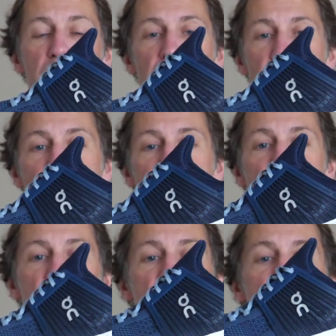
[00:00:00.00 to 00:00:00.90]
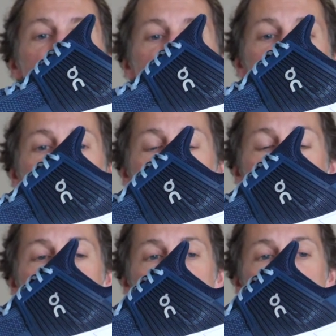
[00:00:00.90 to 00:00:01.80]
the last 12
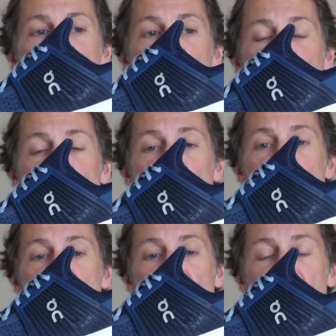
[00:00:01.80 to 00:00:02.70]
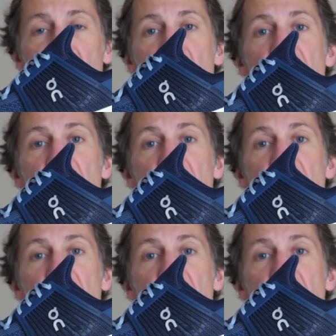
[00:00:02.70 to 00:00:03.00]
months or so for the brand.